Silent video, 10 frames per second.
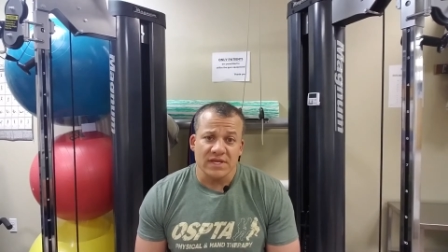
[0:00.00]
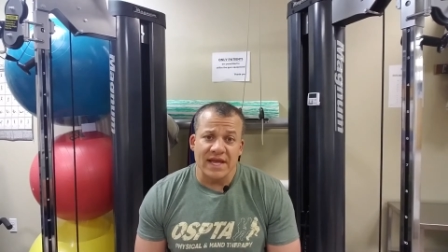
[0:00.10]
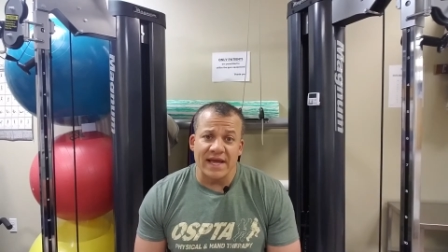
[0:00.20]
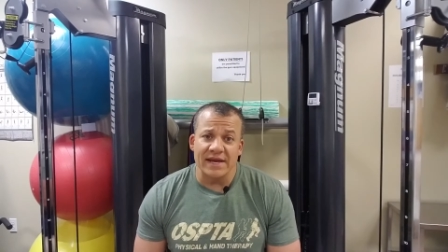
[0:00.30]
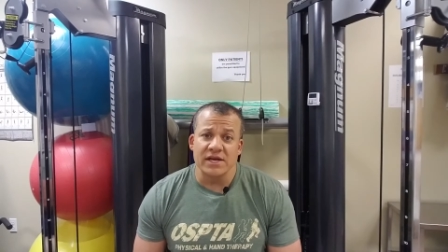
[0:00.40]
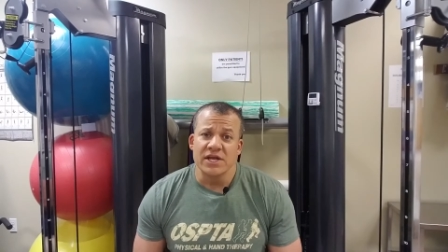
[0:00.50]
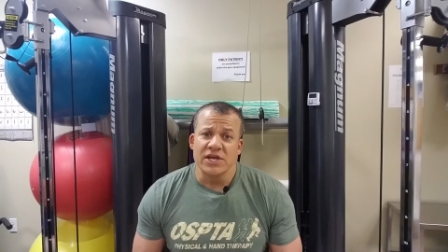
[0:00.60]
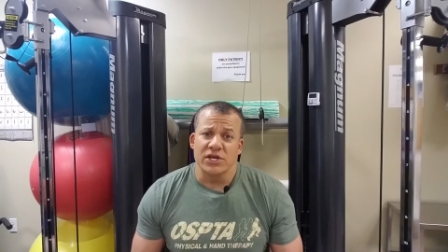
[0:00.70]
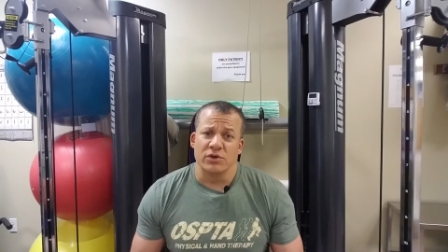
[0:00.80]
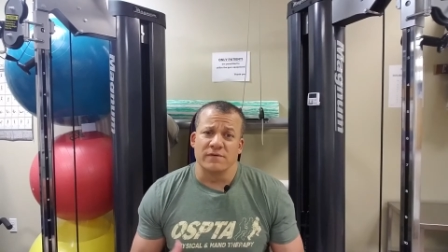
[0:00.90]
And,
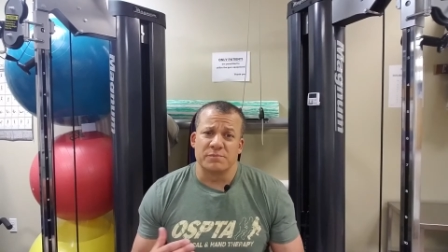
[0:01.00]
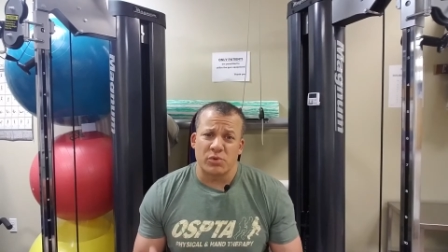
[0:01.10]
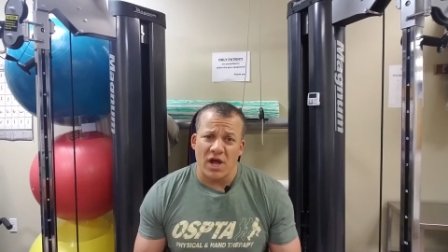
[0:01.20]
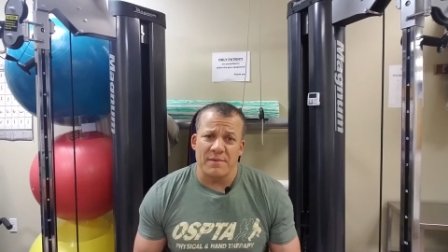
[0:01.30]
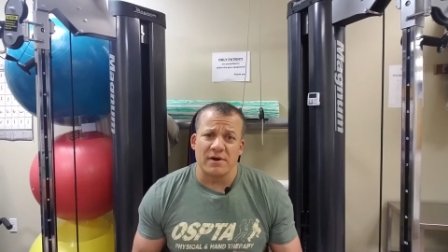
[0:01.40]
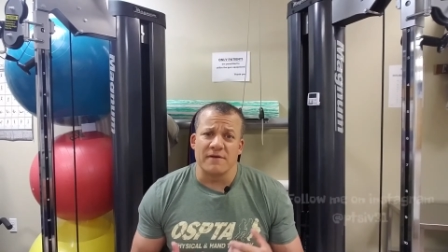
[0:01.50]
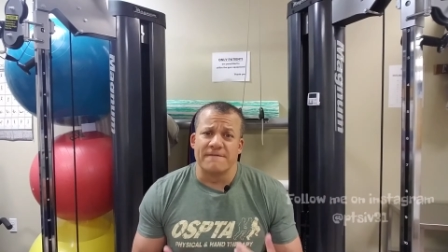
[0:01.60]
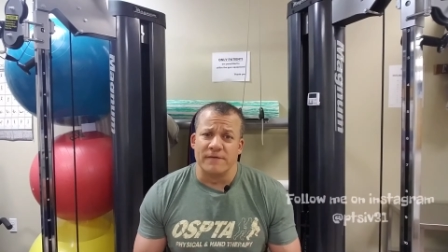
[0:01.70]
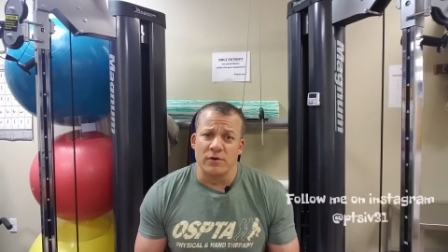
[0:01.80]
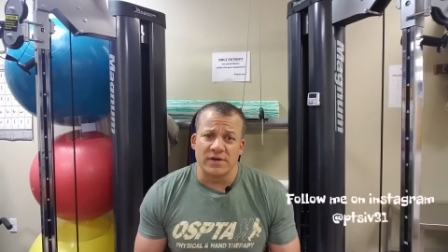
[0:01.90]
the primary
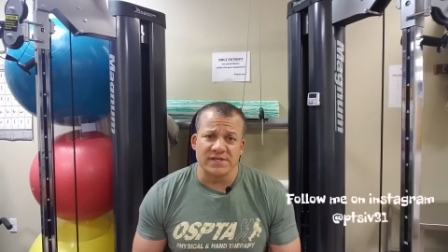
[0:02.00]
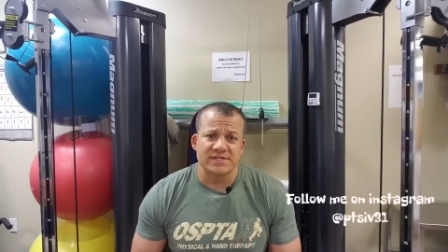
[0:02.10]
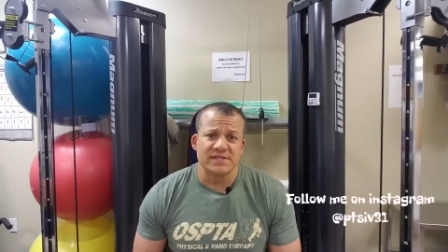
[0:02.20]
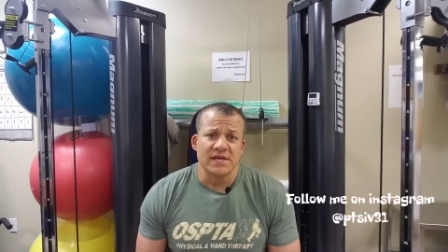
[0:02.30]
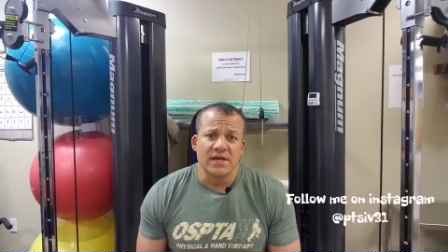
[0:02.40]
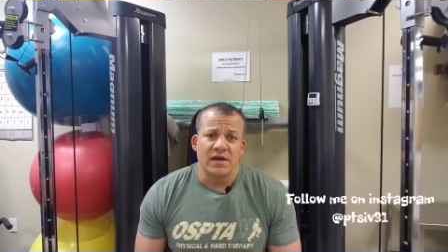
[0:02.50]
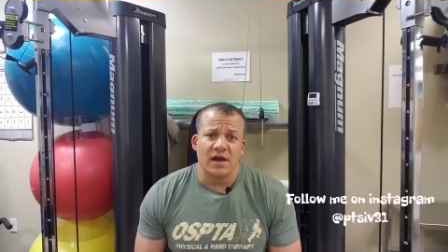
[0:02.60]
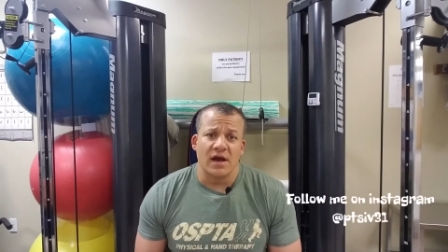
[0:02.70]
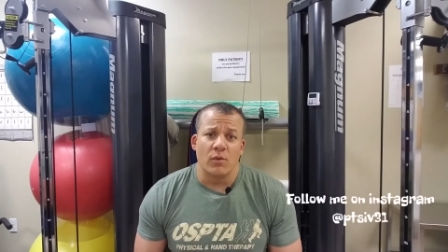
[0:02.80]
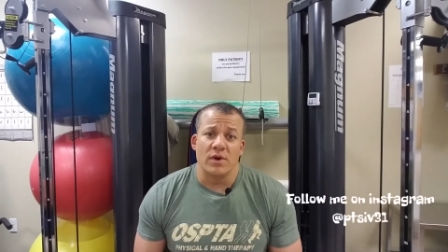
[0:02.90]
focus
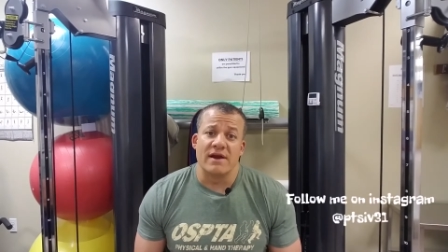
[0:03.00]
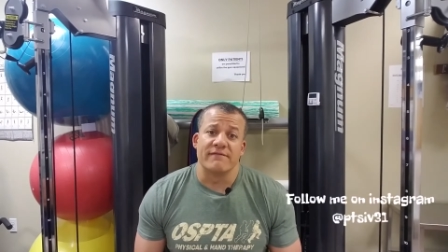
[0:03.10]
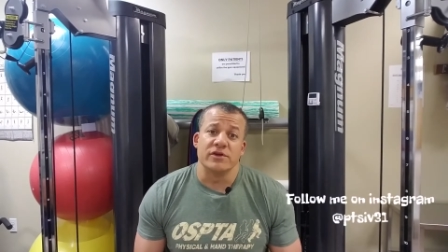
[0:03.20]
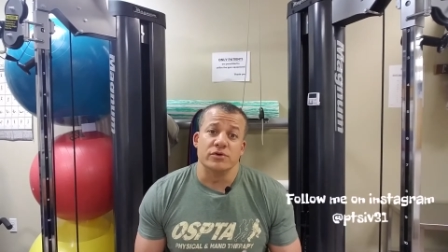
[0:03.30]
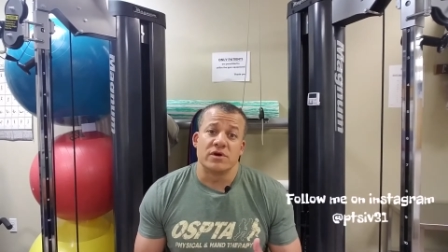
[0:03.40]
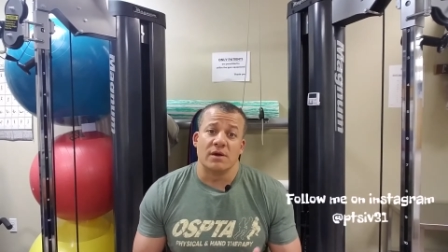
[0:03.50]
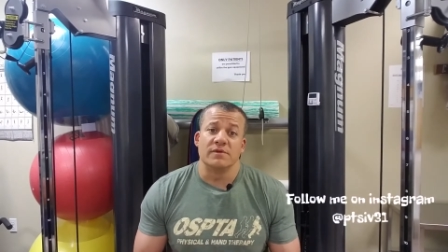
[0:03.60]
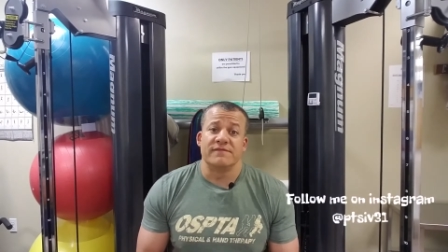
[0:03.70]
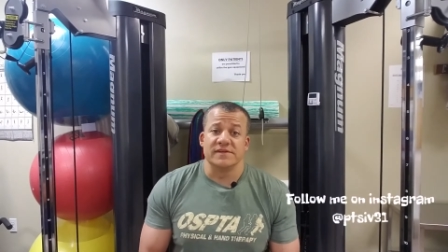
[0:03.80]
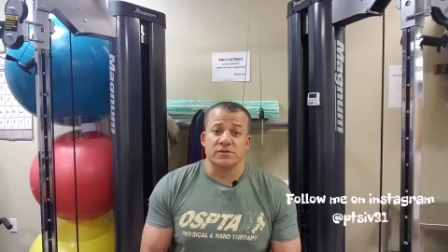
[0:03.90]
whenever you come
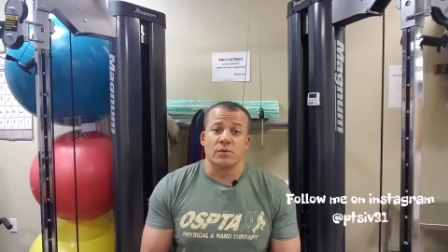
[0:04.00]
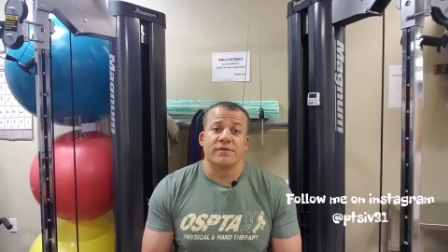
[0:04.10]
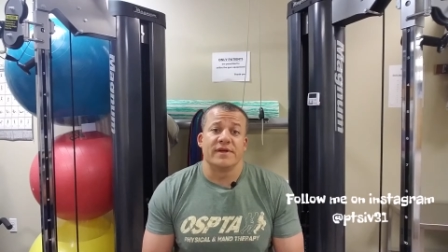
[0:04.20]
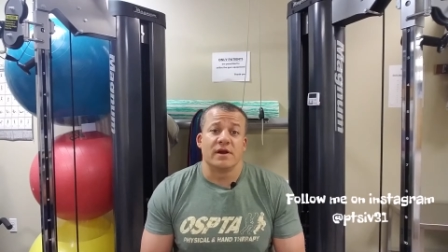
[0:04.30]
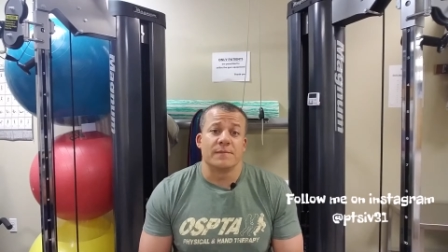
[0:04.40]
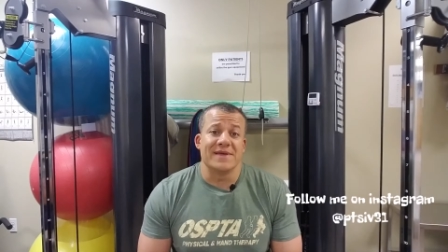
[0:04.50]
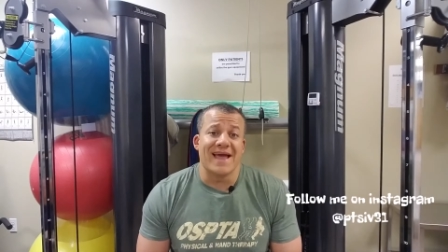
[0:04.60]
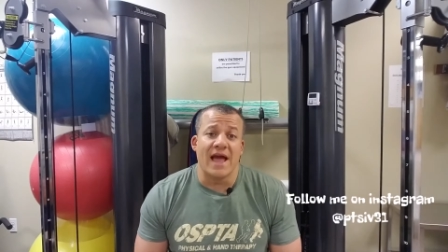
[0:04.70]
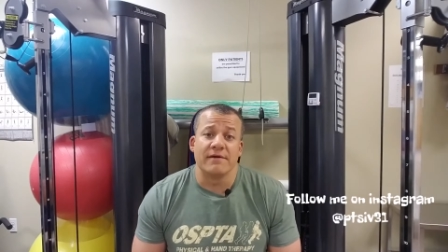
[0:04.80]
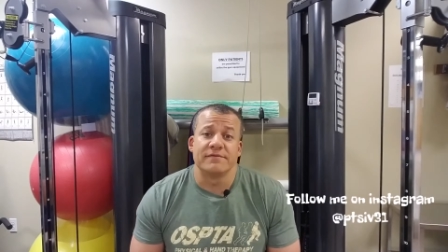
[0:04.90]
to physical therapy
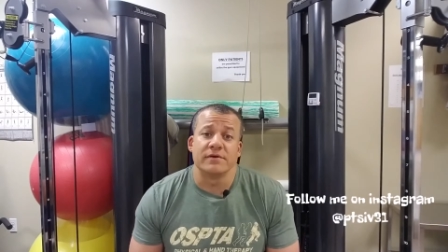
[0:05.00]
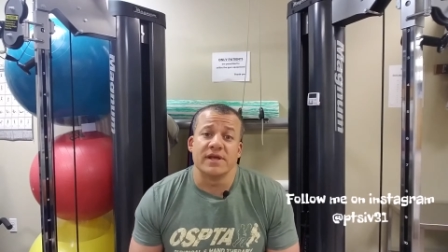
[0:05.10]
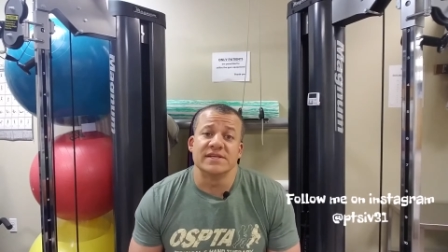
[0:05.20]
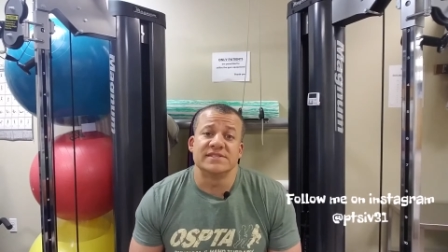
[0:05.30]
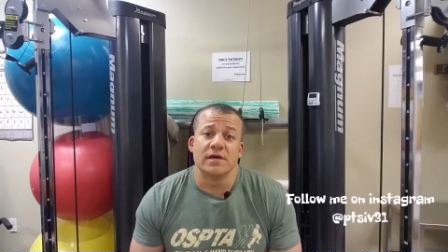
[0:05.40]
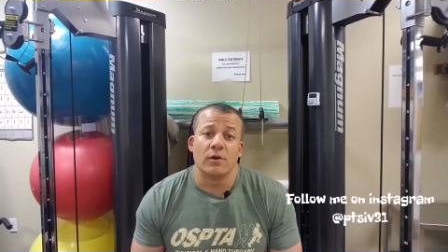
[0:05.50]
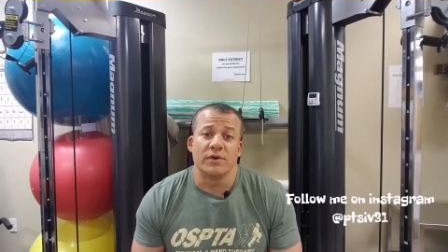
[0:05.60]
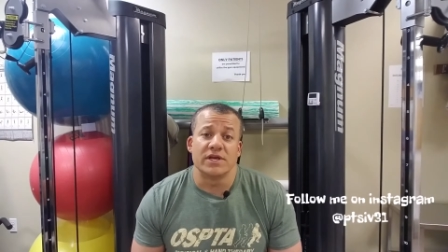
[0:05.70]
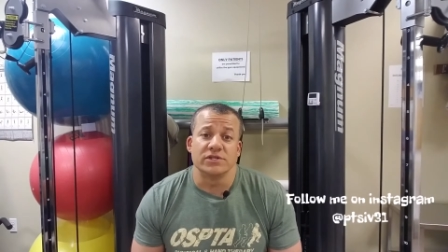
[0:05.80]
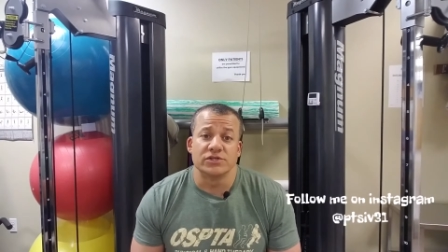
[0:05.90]
after ACL
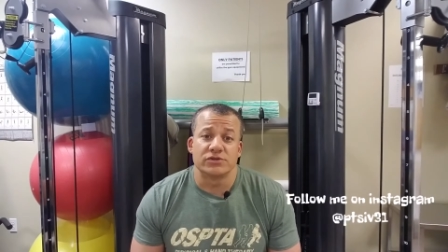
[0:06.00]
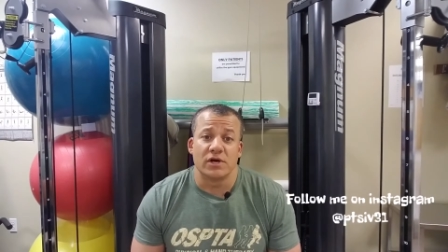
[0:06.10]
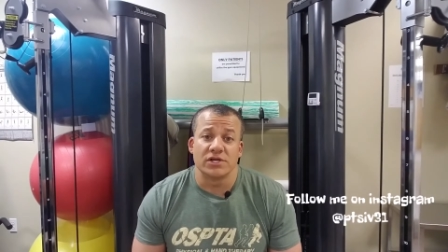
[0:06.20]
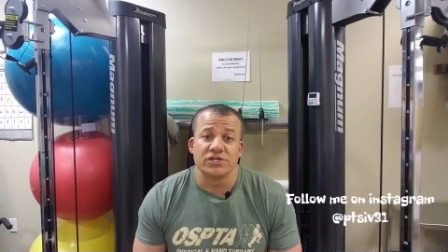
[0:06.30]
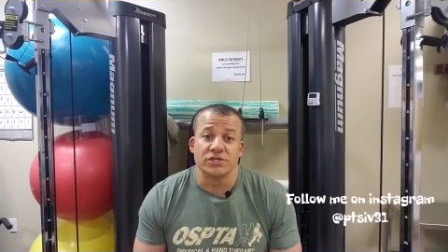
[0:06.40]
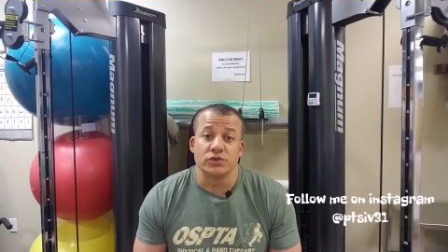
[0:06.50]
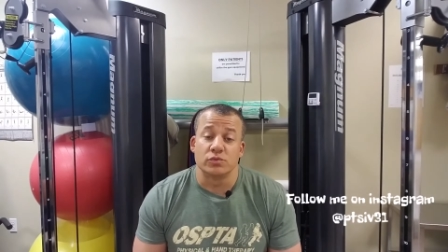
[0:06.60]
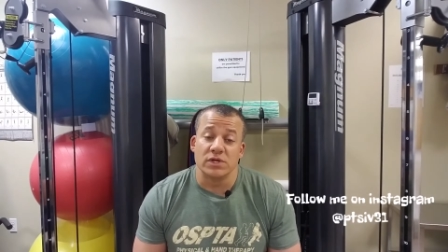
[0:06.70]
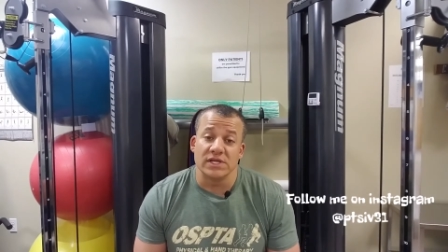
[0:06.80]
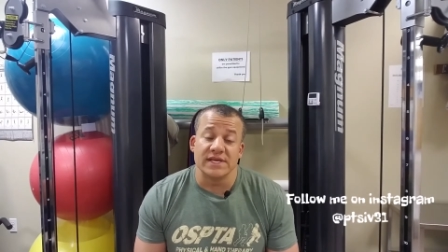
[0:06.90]
reconstruction is
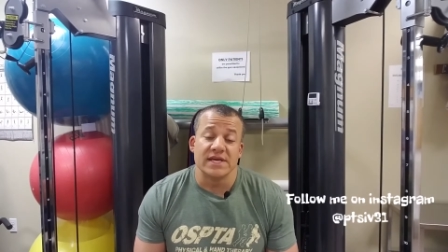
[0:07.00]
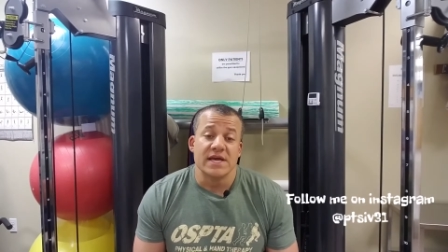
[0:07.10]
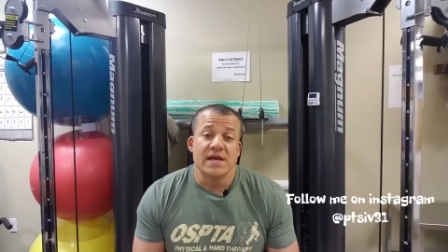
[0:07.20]
really